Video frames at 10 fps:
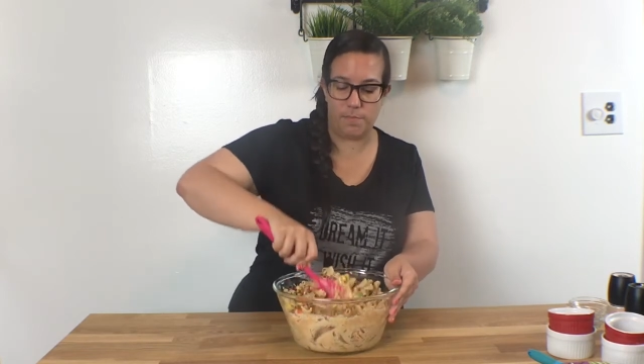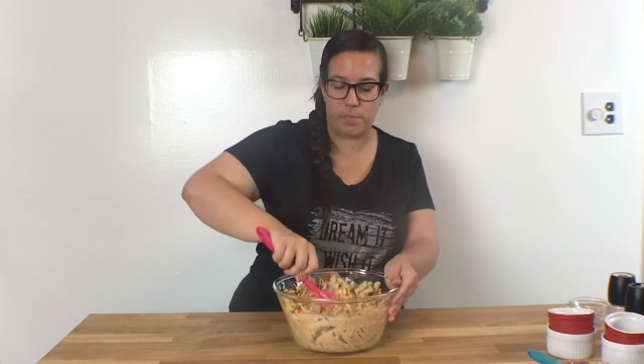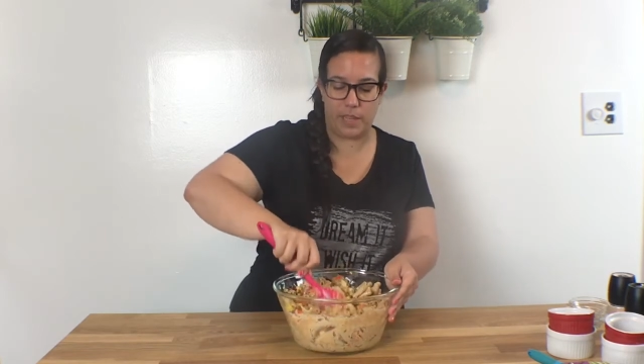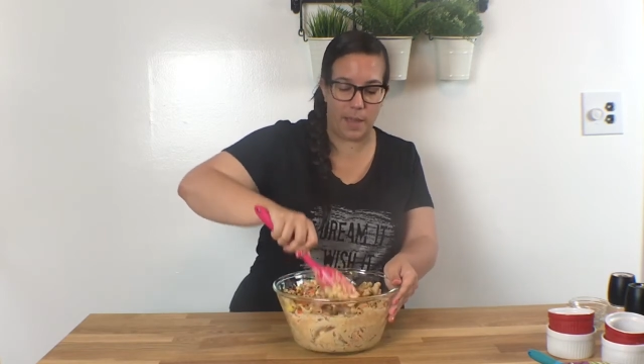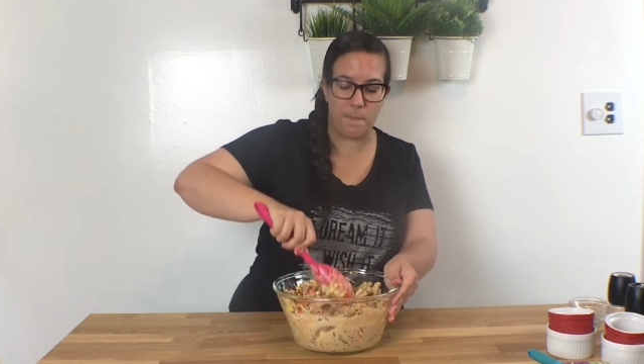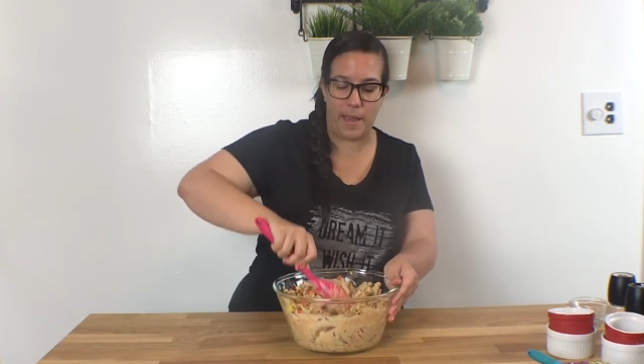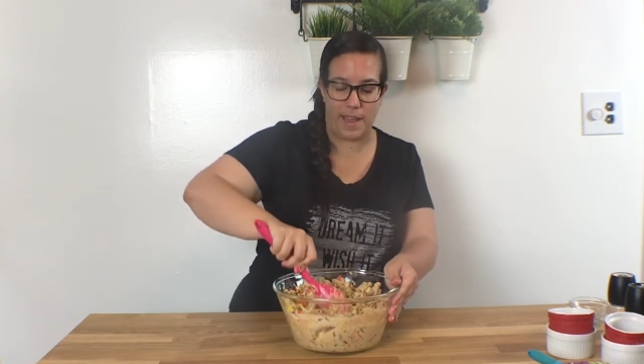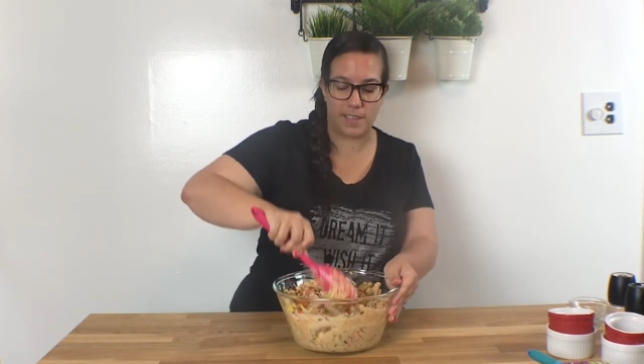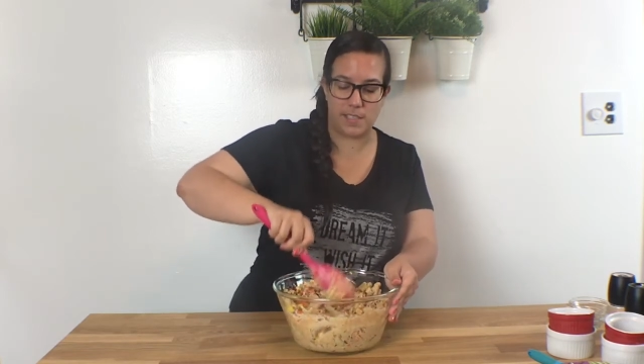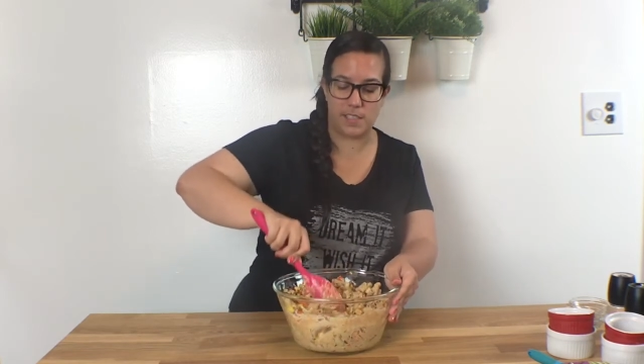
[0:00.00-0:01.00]

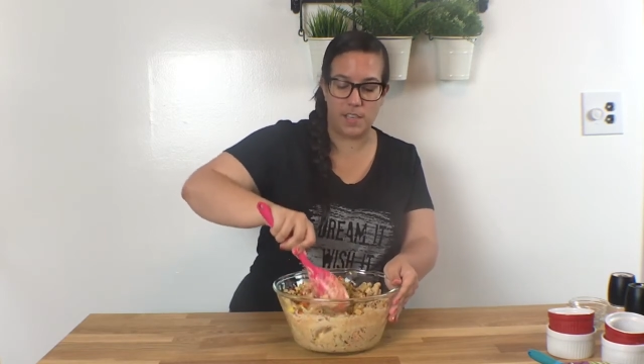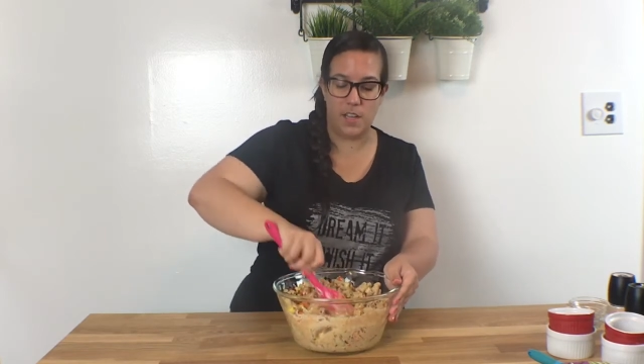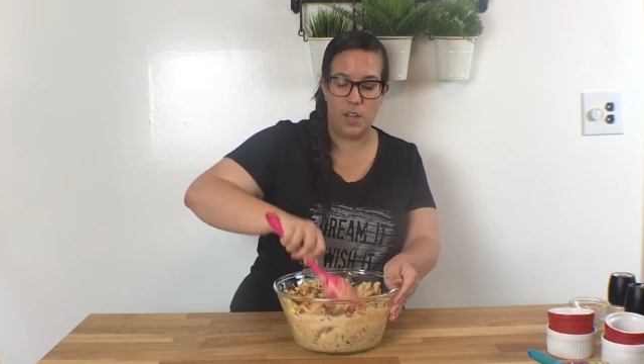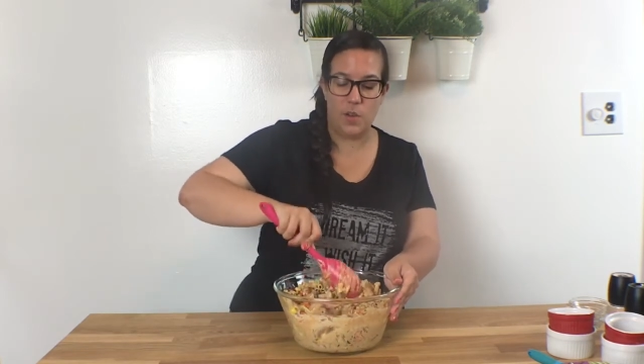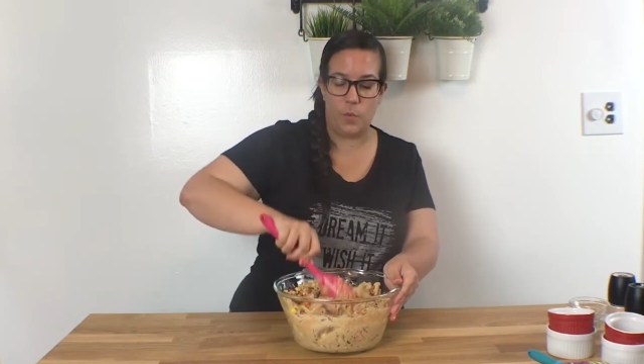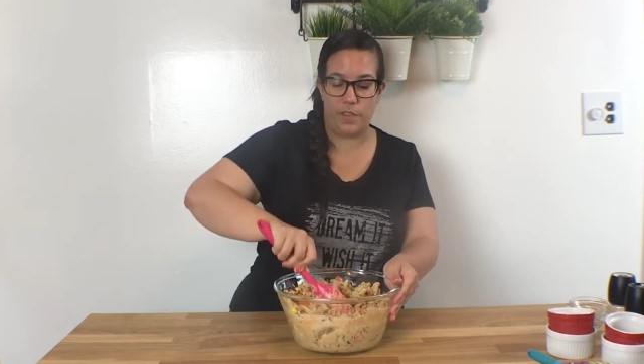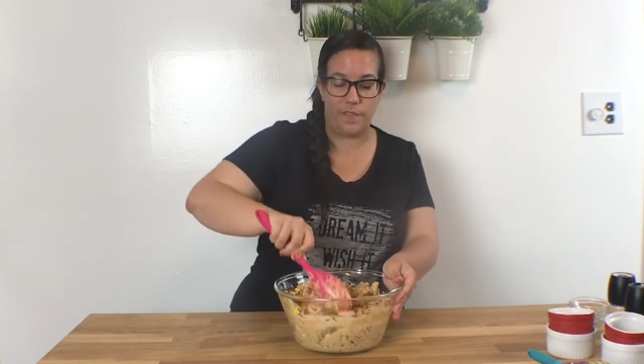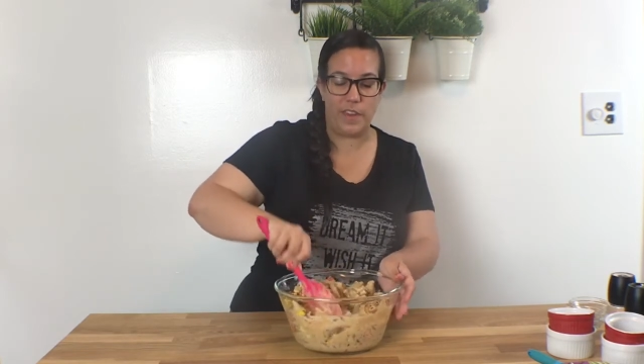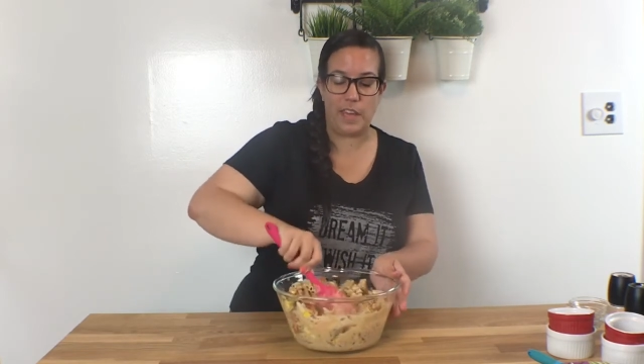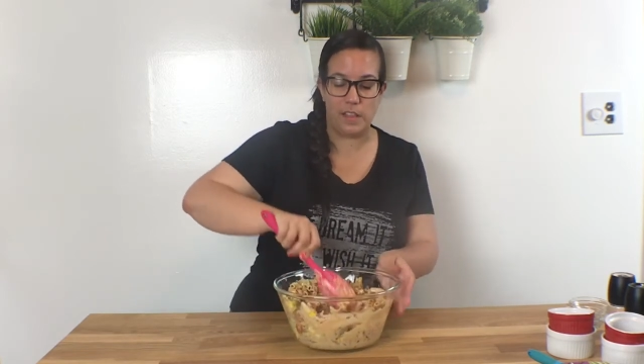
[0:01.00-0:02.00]
plant-based with
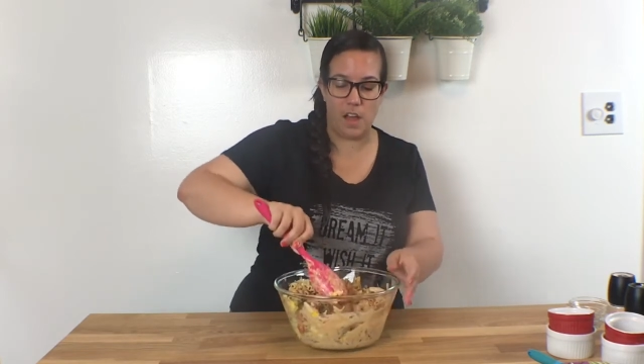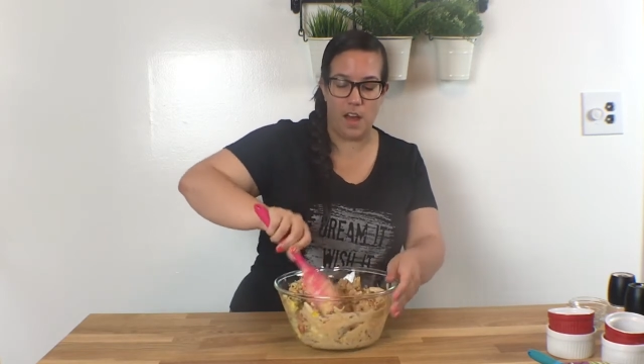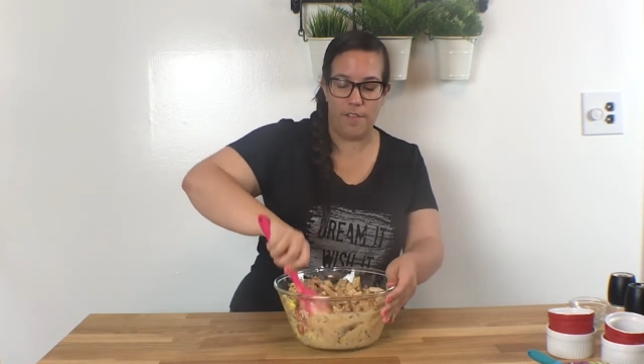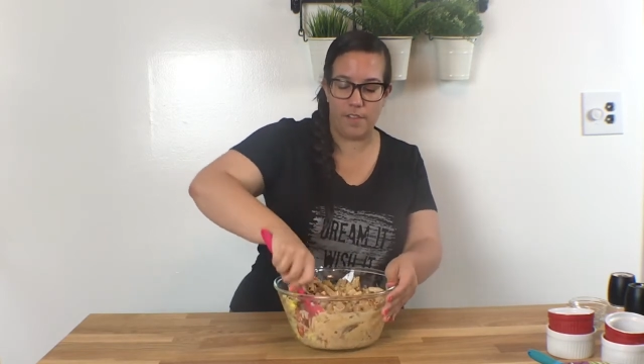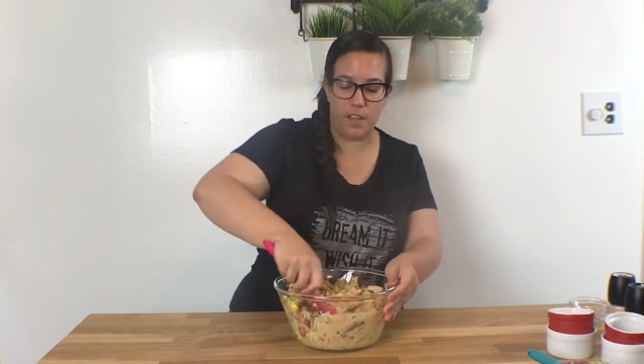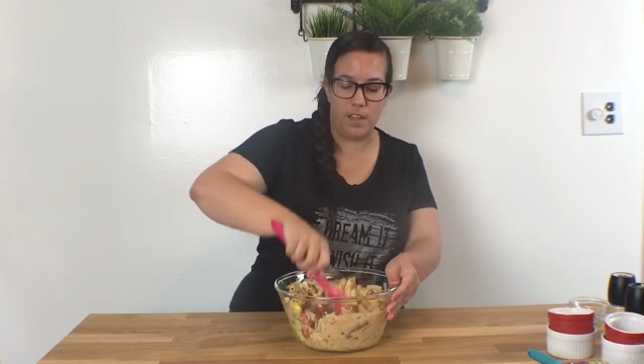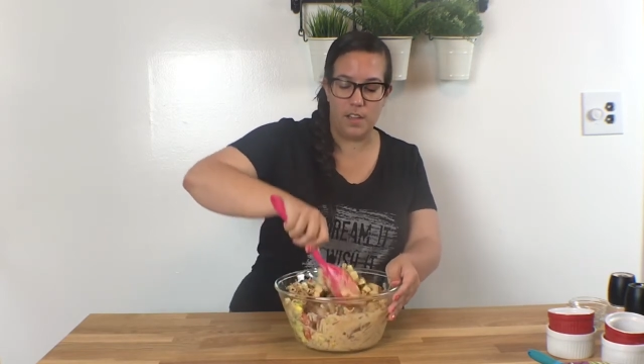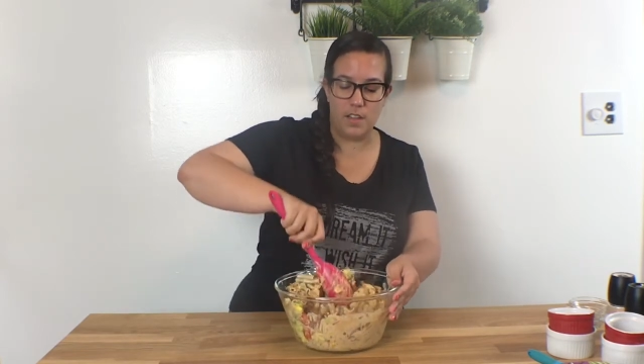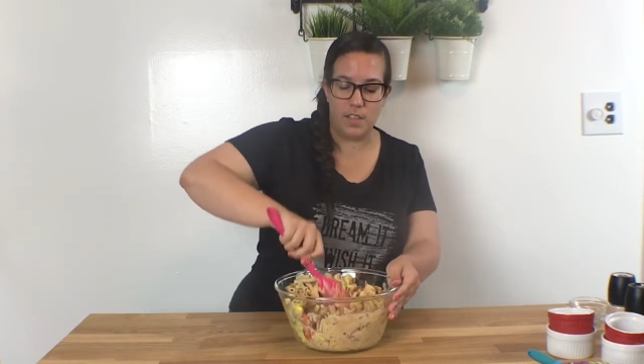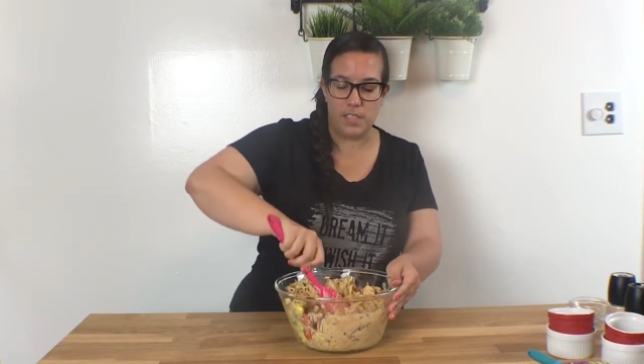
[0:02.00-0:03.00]
vegan love
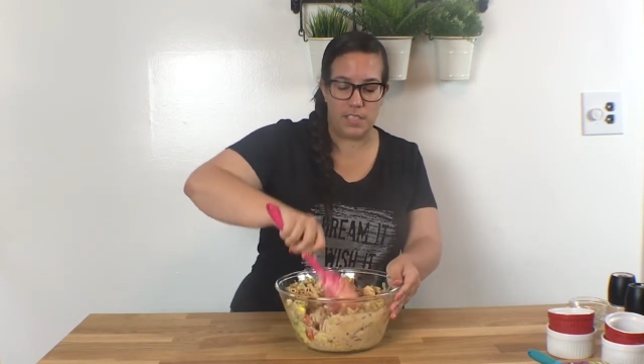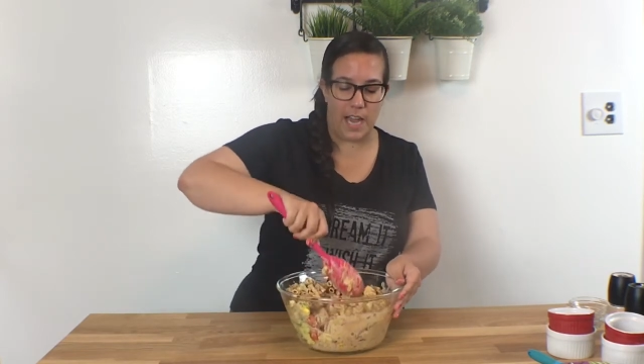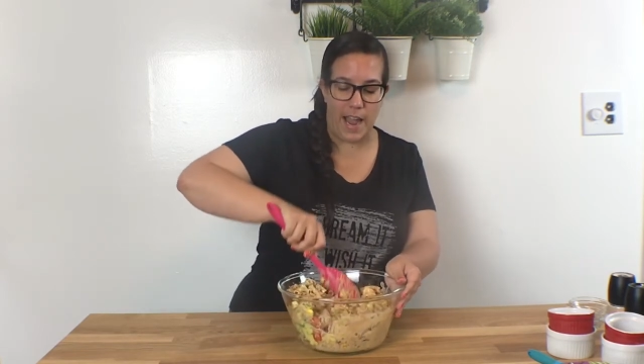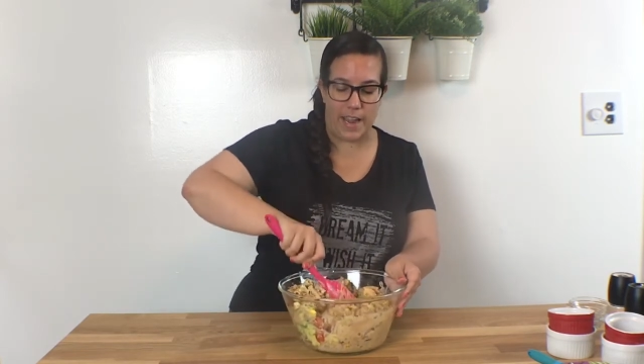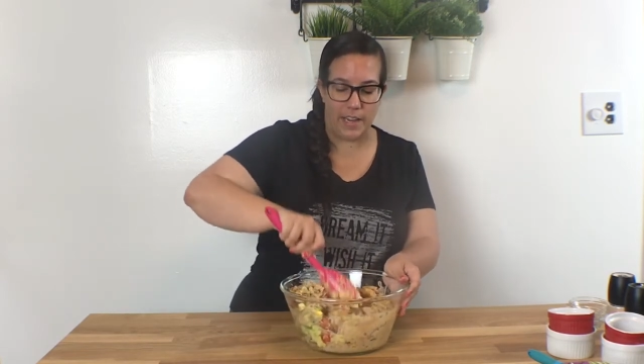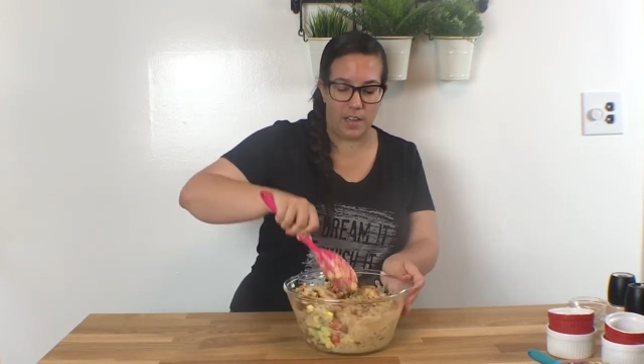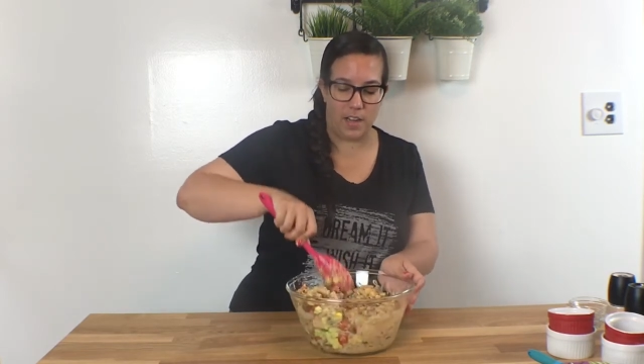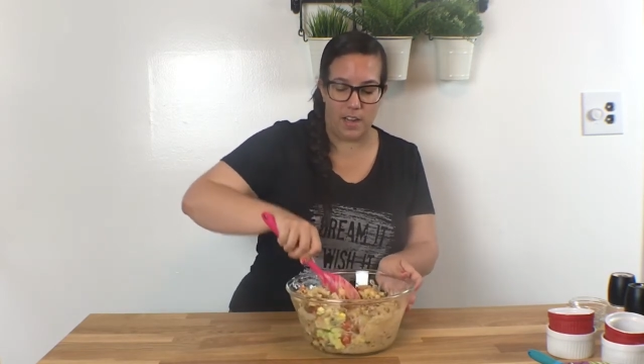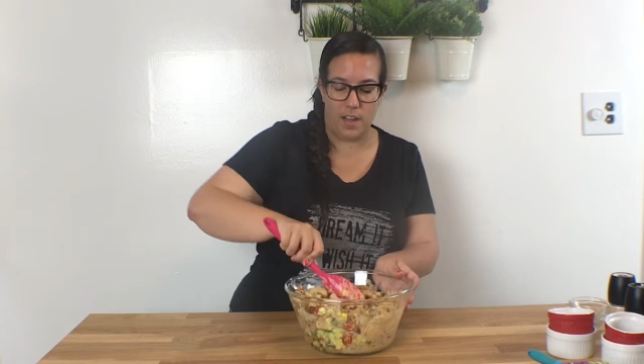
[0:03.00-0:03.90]
diet